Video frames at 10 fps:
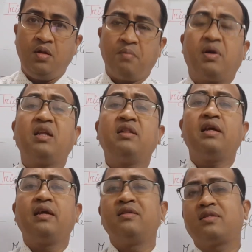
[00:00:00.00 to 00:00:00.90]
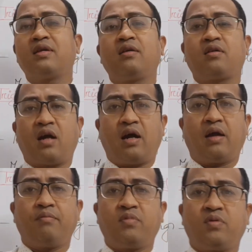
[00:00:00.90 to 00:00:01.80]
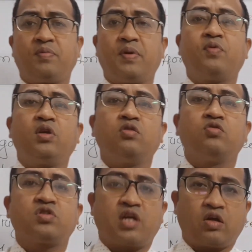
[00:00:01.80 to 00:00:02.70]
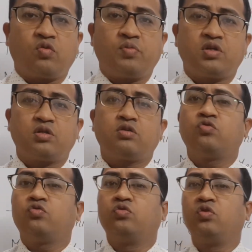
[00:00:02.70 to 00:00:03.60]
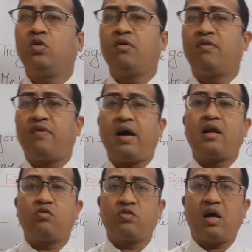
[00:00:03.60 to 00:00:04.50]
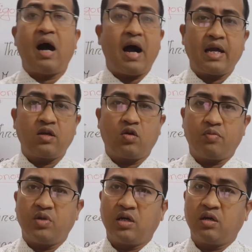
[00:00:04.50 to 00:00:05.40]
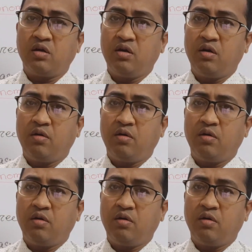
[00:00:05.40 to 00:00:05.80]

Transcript: But in the ancient time, people used trigonometry to find out the height of the